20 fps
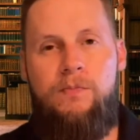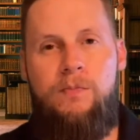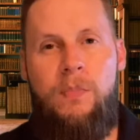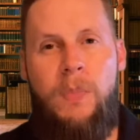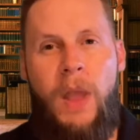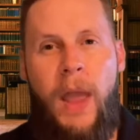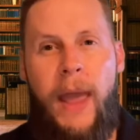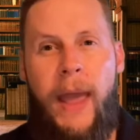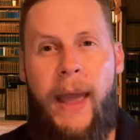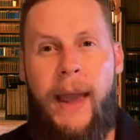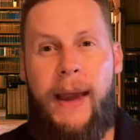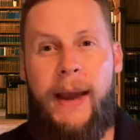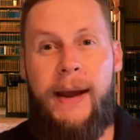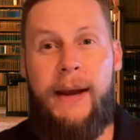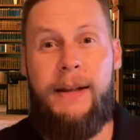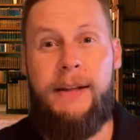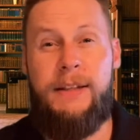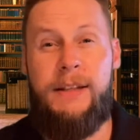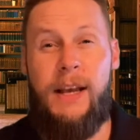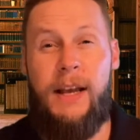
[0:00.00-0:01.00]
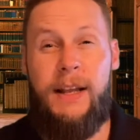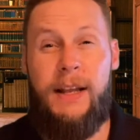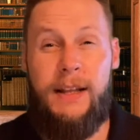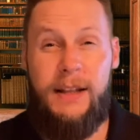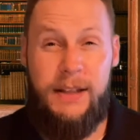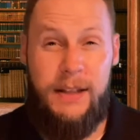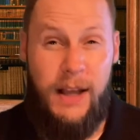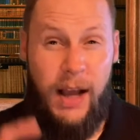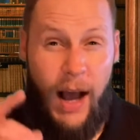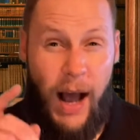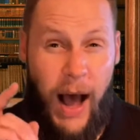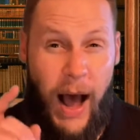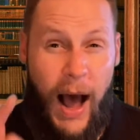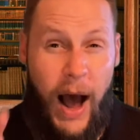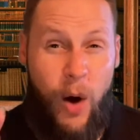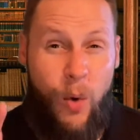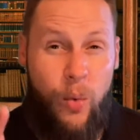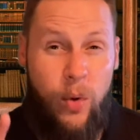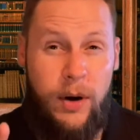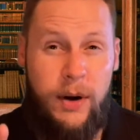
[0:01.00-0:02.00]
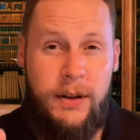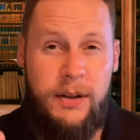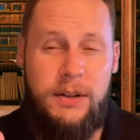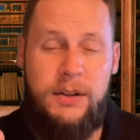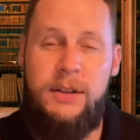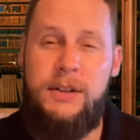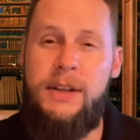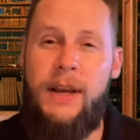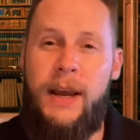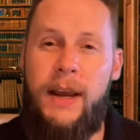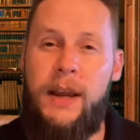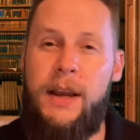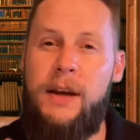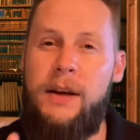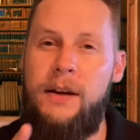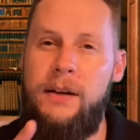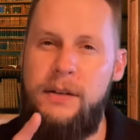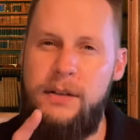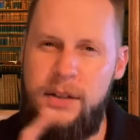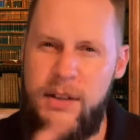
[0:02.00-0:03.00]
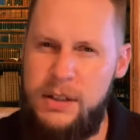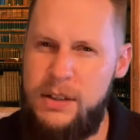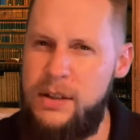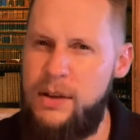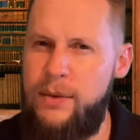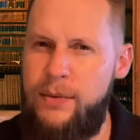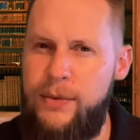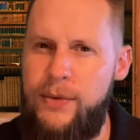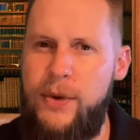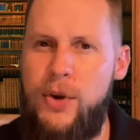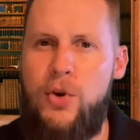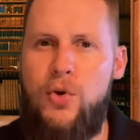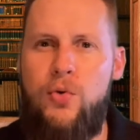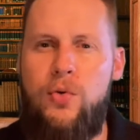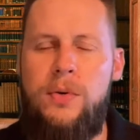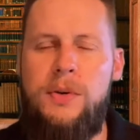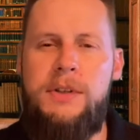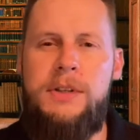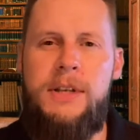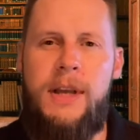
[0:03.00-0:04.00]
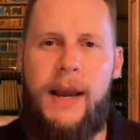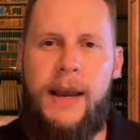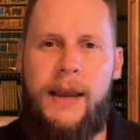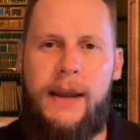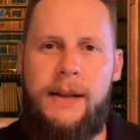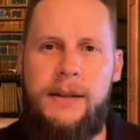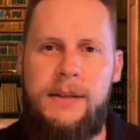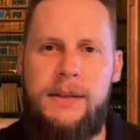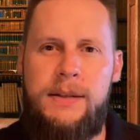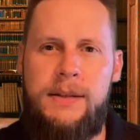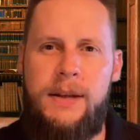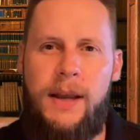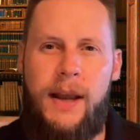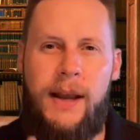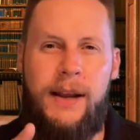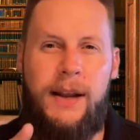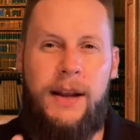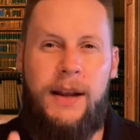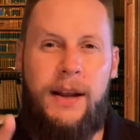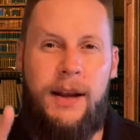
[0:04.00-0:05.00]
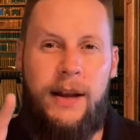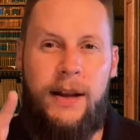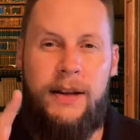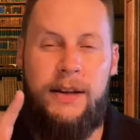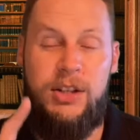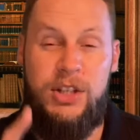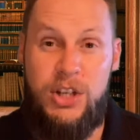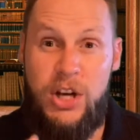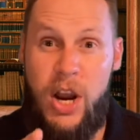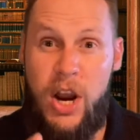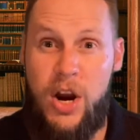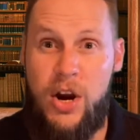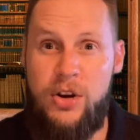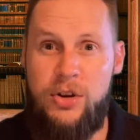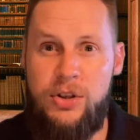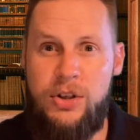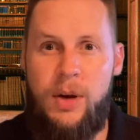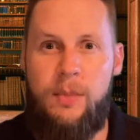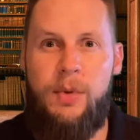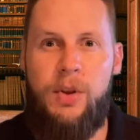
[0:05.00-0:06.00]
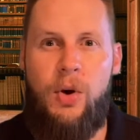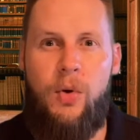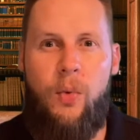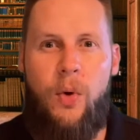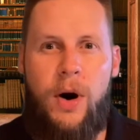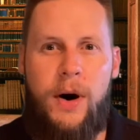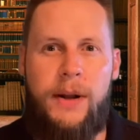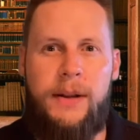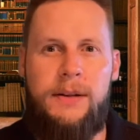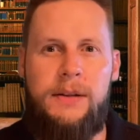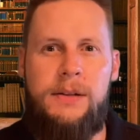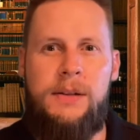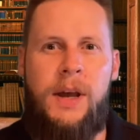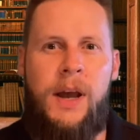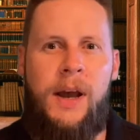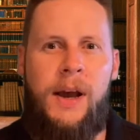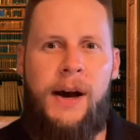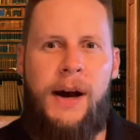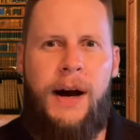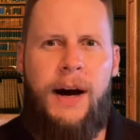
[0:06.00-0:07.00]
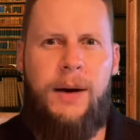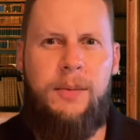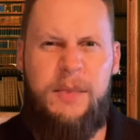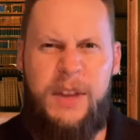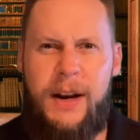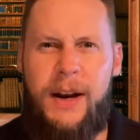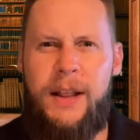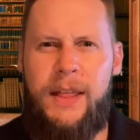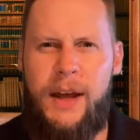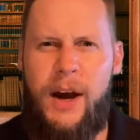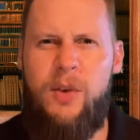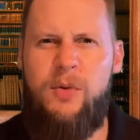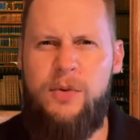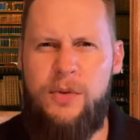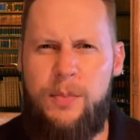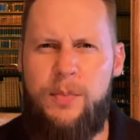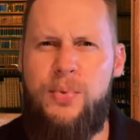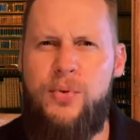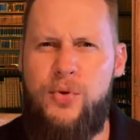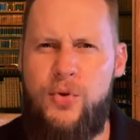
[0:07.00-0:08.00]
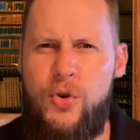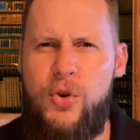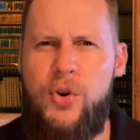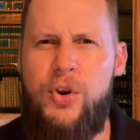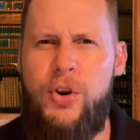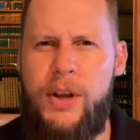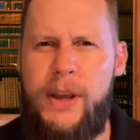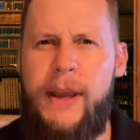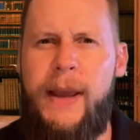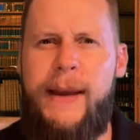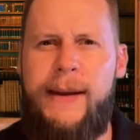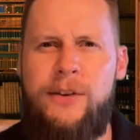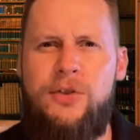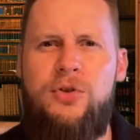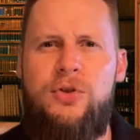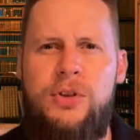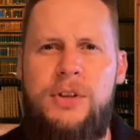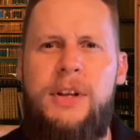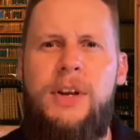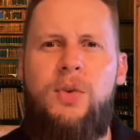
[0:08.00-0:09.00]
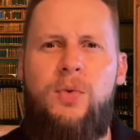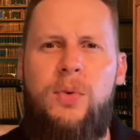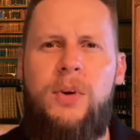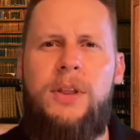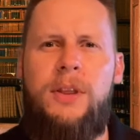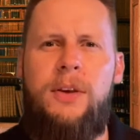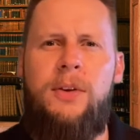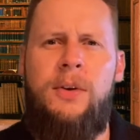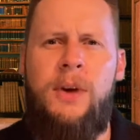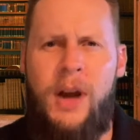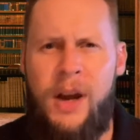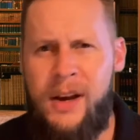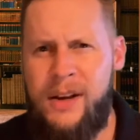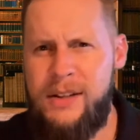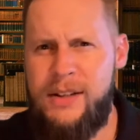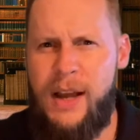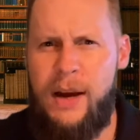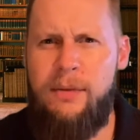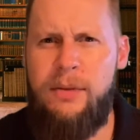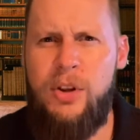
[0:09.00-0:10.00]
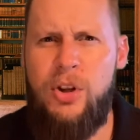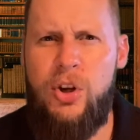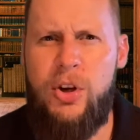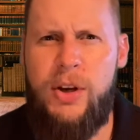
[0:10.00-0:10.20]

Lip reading: And I want to take just a few seconds and share some of the ones that I thought were pretty interesting with you. So have a look at